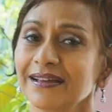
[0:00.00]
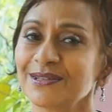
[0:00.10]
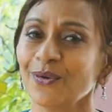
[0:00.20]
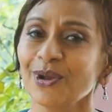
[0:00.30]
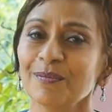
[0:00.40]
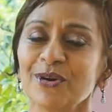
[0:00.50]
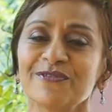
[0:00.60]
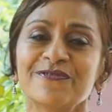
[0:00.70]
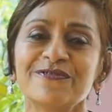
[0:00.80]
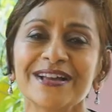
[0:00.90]
It's all about
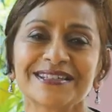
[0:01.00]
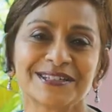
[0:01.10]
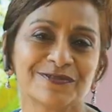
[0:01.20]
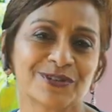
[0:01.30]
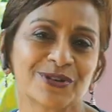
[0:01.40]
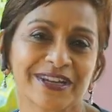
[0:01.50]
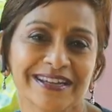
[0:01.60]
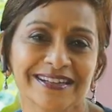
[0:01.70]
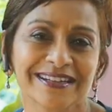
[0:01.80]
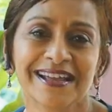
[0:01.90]
festive
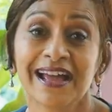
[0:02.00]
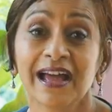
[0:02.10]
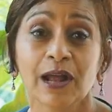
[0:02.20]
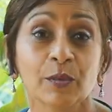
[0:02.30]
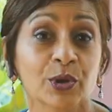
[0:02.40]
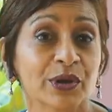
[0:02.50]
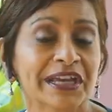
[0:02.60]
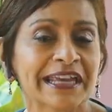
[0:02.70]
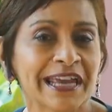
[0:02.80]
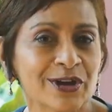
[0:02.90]
cooking. And we're going to
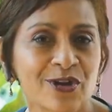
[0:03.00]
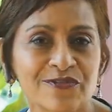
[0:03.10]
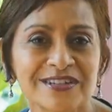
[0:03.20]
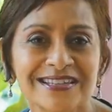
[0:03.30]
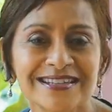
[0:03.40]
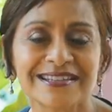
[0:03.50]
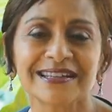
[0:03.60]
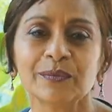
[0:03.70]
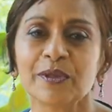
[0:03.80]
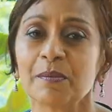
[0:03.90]
kick off the
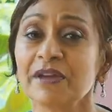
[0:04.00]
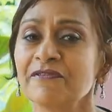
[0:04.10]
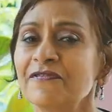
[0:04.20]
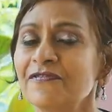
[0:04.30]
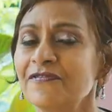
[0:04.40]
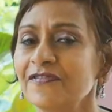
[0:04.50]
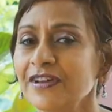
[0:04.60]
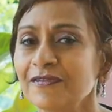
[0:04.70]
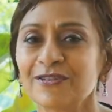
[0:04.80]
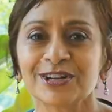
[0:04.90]
season with my
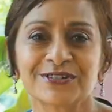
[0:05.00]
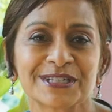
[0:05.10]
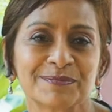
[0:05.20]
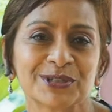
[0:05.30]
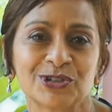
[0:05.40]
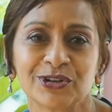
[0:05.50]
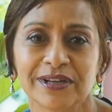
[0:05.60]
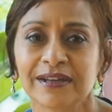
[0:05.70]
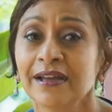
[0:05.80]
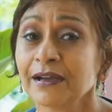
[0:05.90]
favorite Christmas
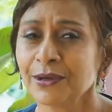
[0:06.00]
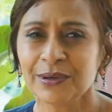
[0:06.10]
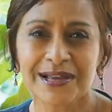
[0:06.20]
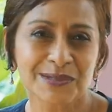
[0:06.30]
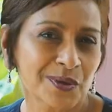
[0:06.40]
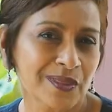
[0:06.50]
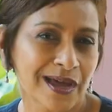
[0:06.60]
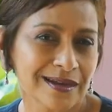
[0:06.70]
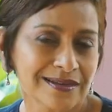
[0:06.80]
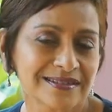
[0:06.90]
drink. Can you guess what
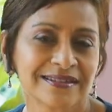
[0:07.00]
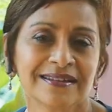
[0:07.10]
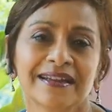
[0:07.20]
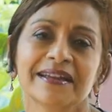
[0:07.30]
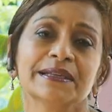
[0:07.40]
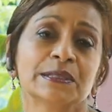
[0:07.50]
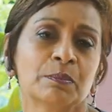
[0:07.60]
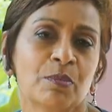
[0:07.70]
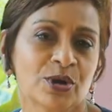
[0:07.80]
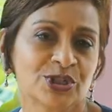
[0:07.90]
that is? It's
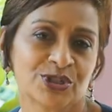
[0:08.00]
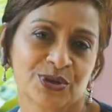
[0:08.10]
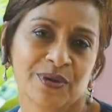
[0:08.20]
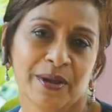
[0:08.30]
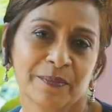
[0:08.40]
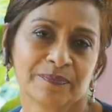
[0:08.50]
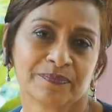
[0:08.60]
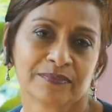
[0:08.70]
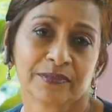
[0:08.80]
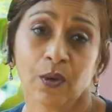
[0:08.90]
ponche crème.
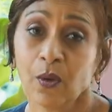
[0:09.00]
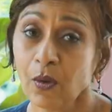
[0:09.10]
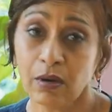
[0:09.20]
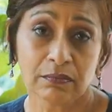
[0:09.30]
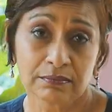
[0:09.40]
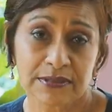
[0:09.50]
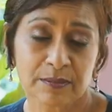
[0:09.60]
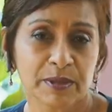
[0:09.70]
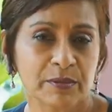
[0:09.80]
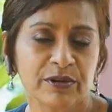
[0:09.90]
Or
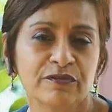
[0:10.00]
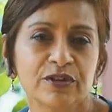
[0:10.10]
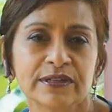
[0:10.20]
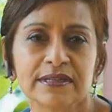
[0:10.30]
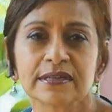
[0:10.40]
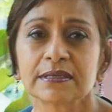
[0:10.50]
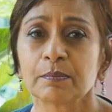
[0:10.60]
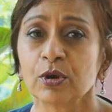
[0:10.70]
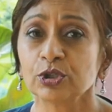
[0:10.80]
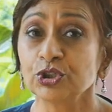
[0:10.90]
some people refer to it as
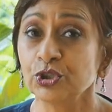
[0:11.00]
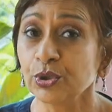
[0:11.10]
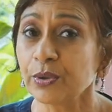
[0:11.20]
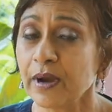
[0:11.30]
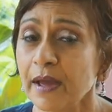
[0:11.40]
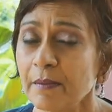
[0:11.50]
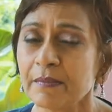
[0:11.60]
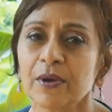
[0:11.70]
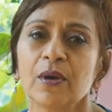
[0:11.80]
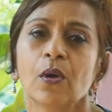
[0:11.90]
ponche de crème
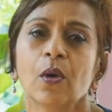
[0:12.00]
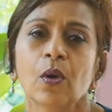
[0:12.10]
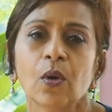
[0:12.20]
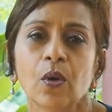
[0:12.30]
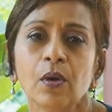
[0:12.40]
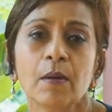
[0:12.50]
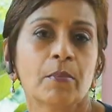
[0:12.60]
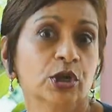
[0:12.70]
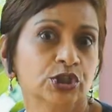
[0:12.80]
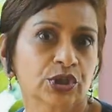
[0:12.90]
or
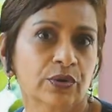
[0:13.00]
punch a